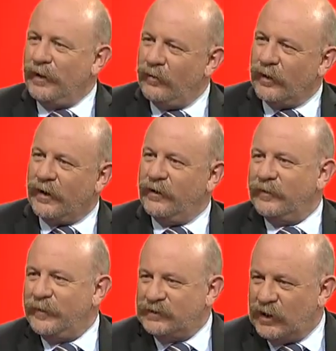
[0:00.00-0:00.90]
who are going to
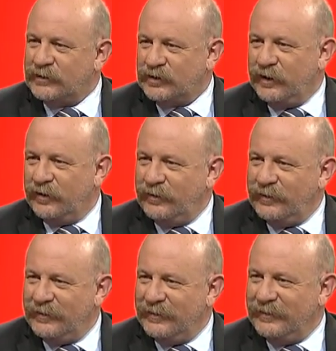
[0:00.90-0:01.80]
be judging you
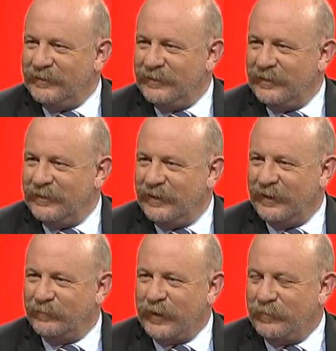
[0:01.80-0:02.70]
are
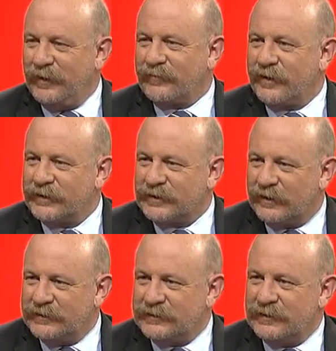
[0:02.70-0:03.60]
the people you've
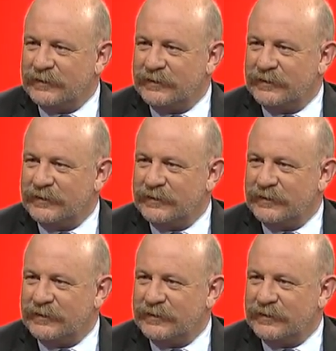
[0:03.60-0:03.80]
criticised.